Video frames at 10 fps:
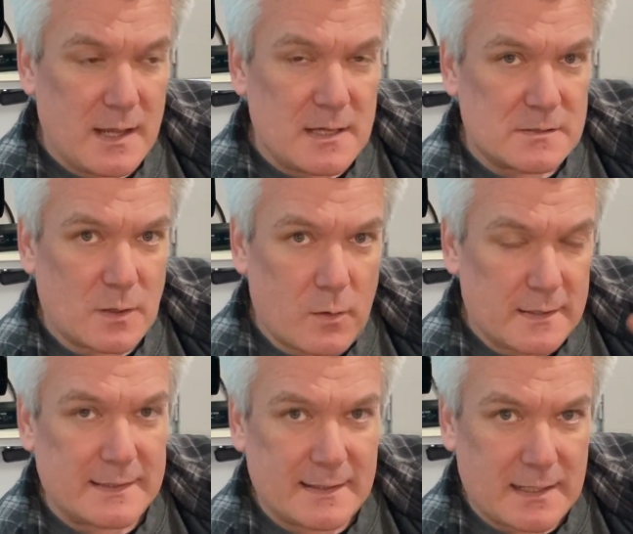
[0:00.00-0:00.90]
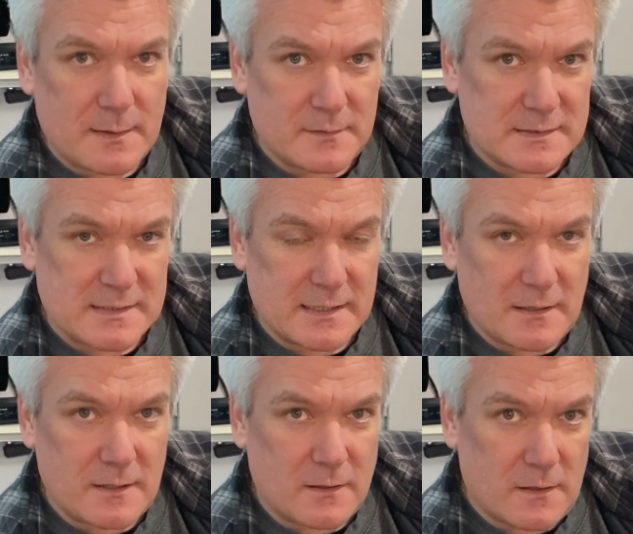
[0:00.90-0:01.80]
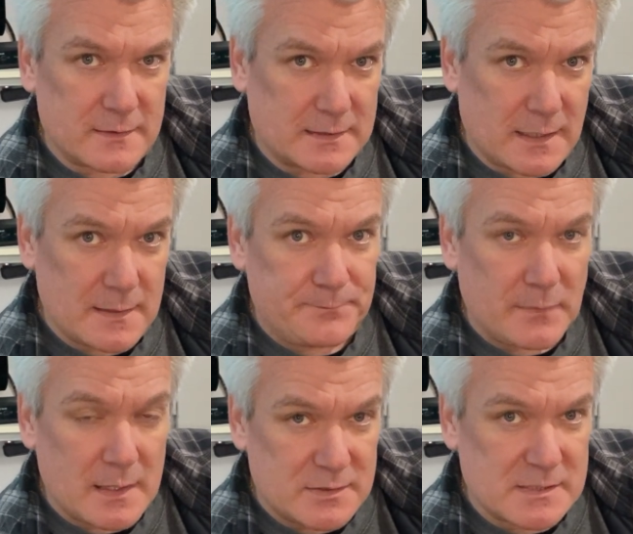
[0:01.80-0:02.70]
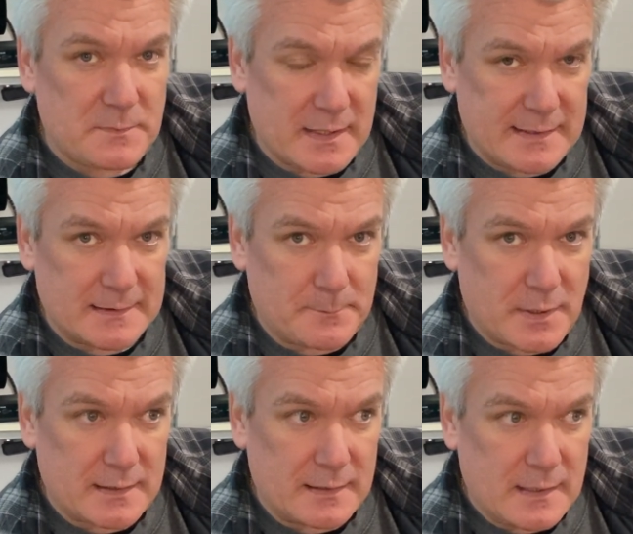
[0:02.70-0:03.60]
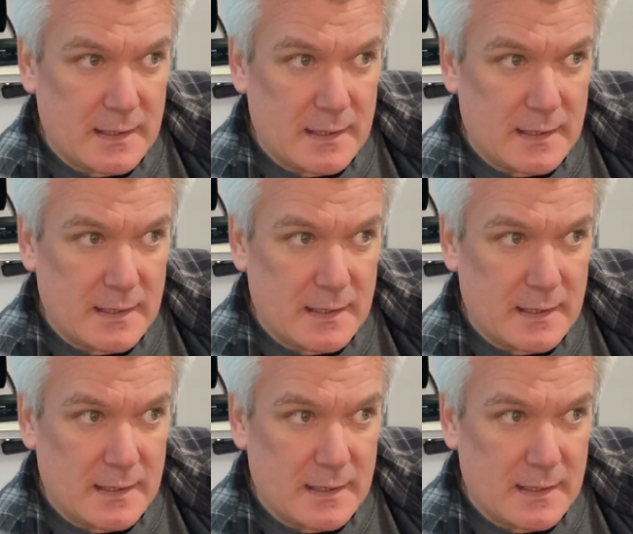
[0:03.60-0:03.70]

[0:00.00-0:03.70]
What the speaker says: so I wanted that camera to stay on all the time just by hitting a button.